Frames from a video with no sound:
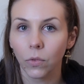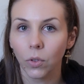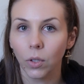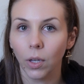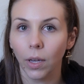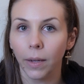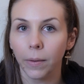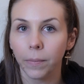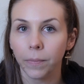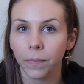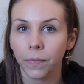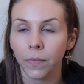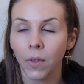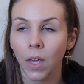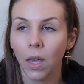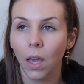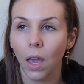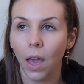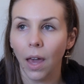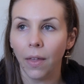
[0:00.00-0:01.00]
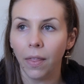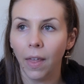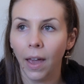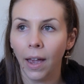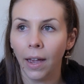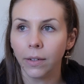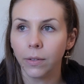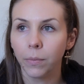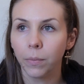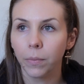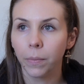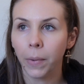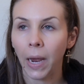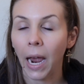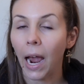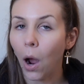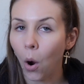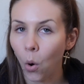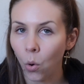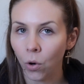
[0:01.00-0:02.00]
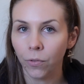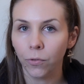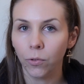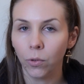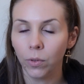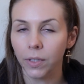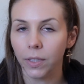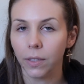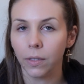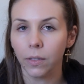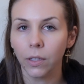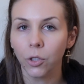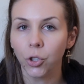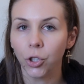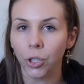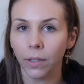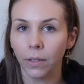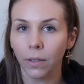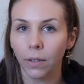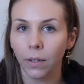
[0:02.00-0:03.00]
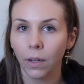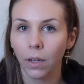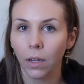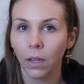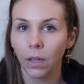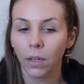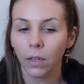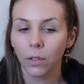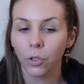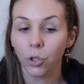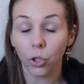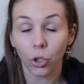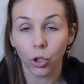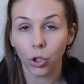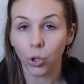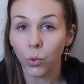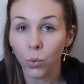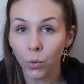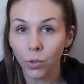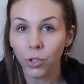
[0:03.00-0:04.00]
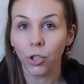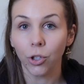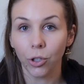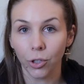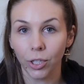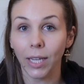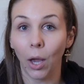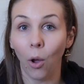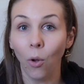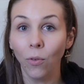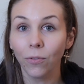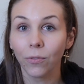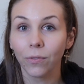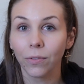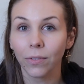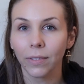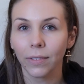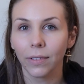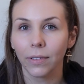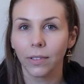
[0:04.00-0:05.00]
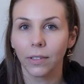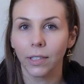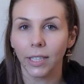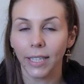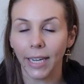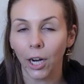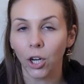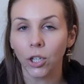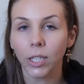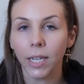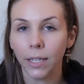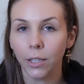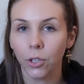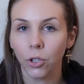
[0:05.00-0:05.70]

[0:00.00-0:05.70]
Okay. And that powerful decision to choose yourself, to caretake